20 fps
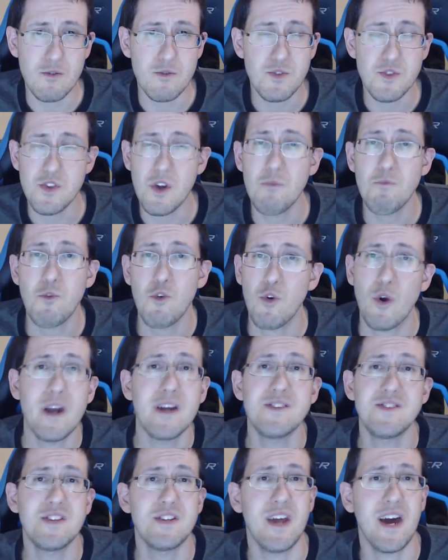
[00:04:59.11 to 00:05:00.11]
some
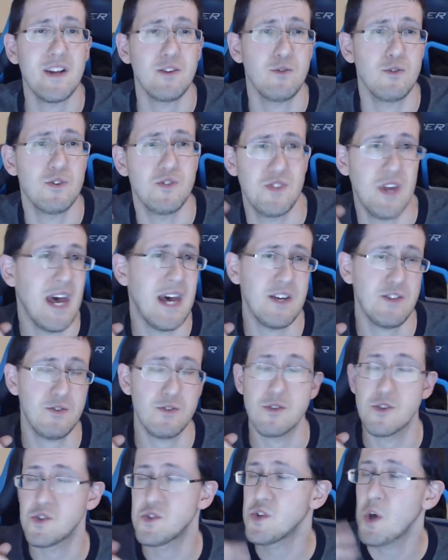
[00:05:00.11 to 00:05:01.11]
crazy natural
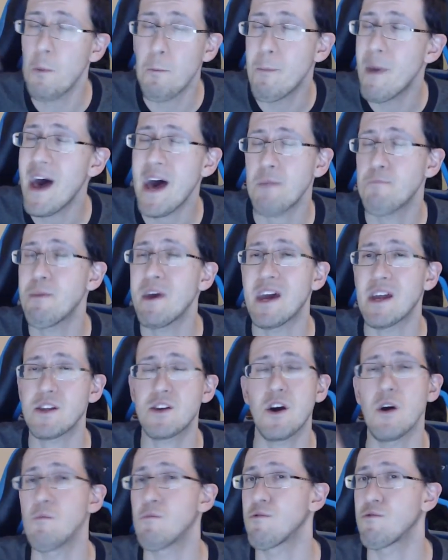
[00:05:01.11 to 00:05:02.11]
disaster, some madman
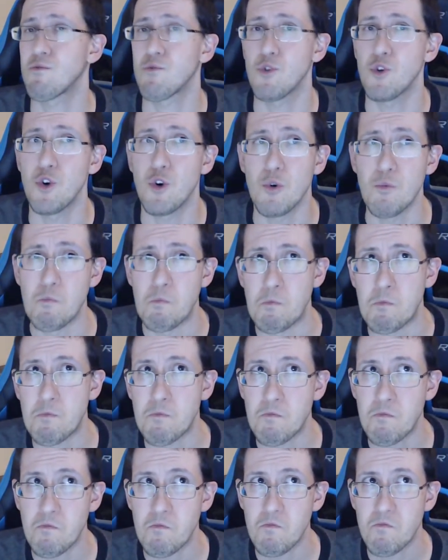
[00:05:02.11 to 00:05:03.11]
come through
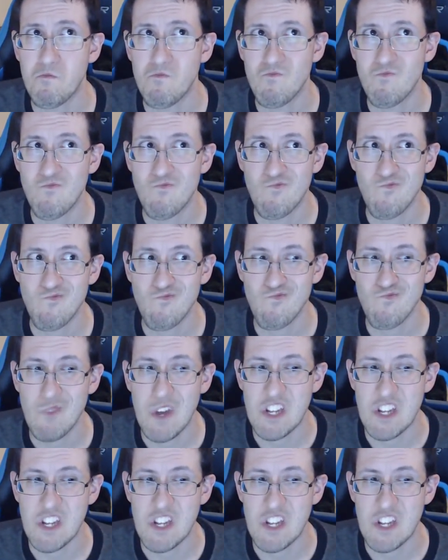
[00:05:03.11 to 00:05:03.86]
and